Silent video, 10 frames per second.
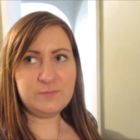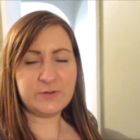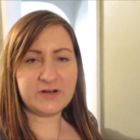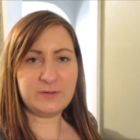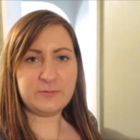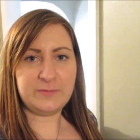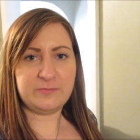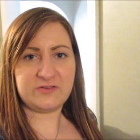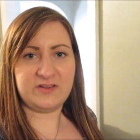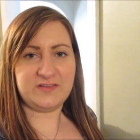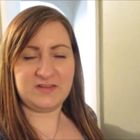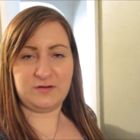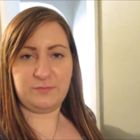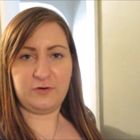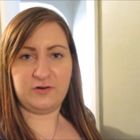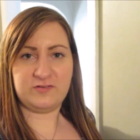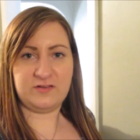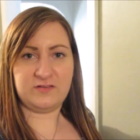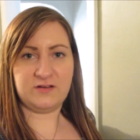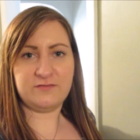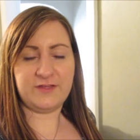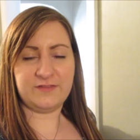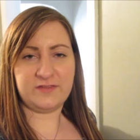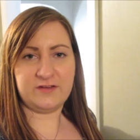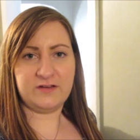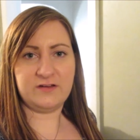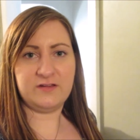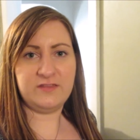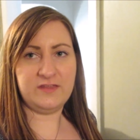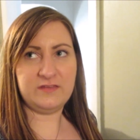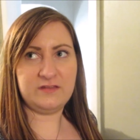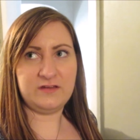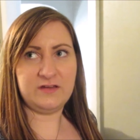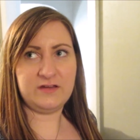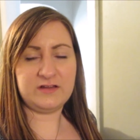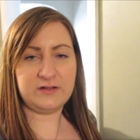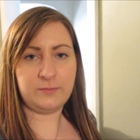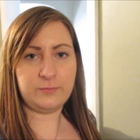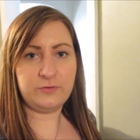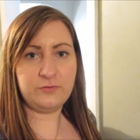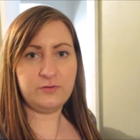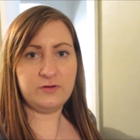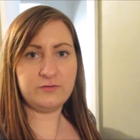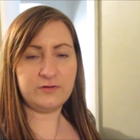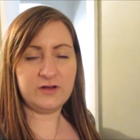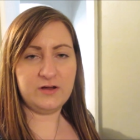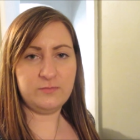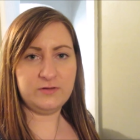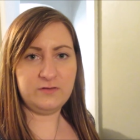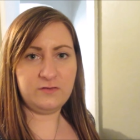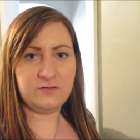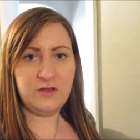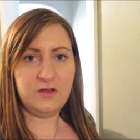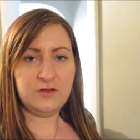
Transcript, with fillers: but a couple people said that they're more sensitive that the, than the Clearblue uh, ones.